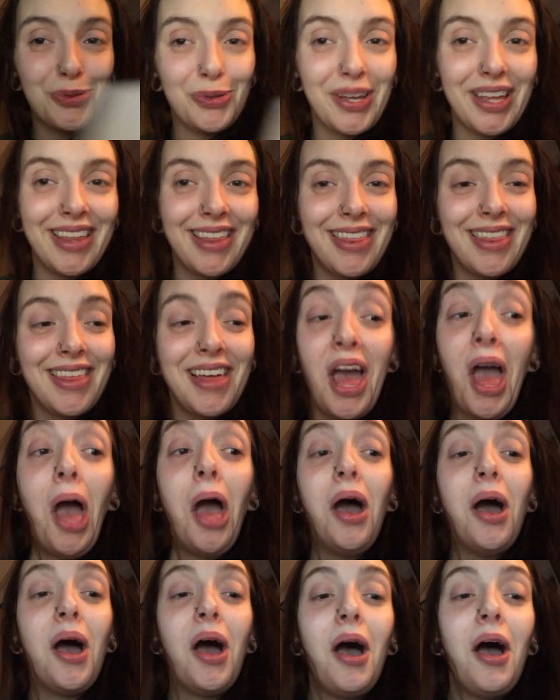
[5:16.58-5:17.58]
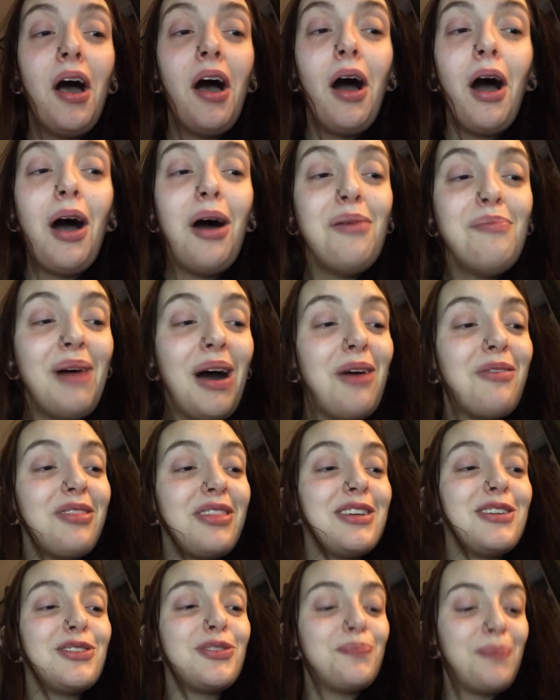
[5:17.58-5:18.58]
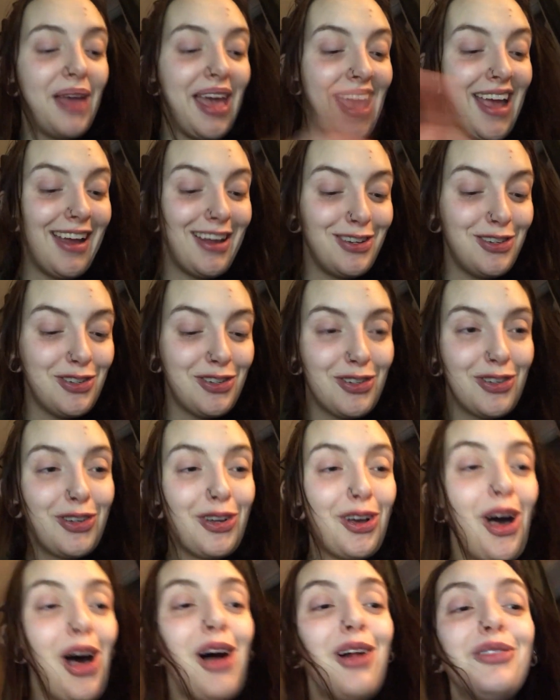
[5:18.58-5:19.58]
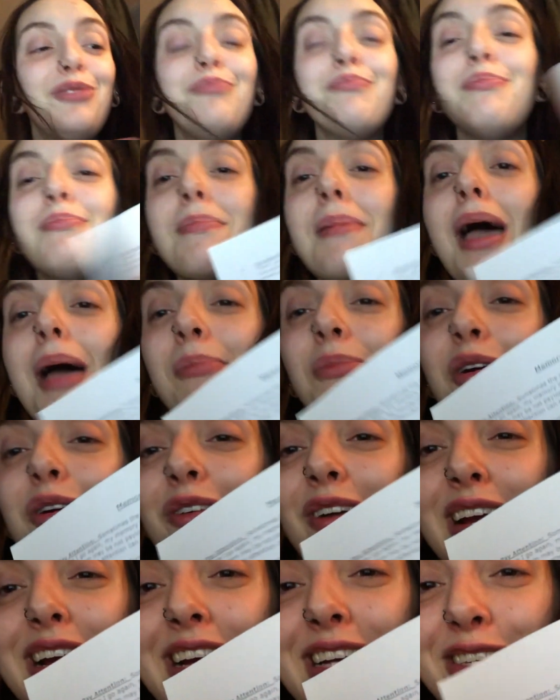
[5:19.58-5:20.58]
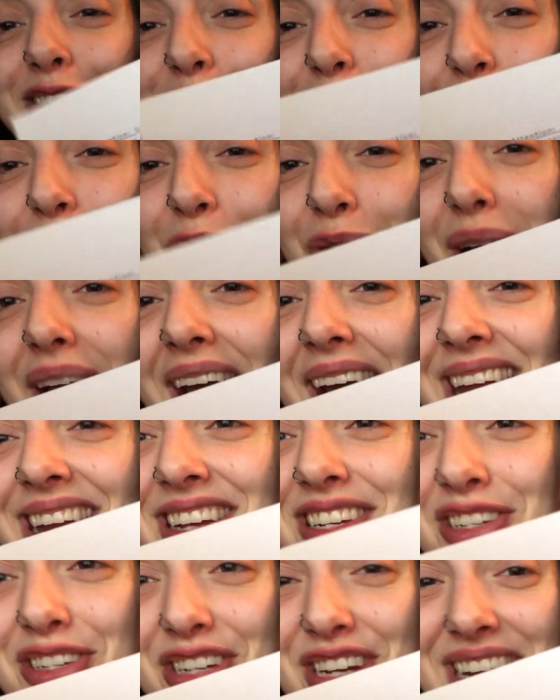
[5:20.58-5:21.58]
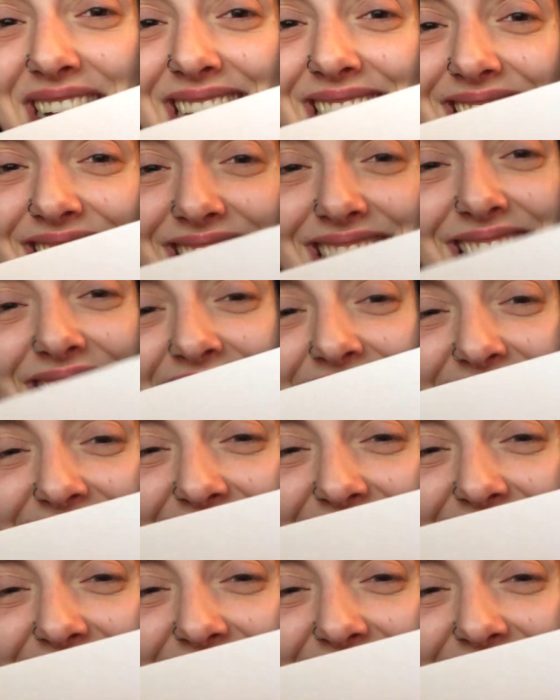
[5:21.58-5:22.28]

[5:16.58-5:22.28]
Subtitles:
with about this page called Memory Strategies.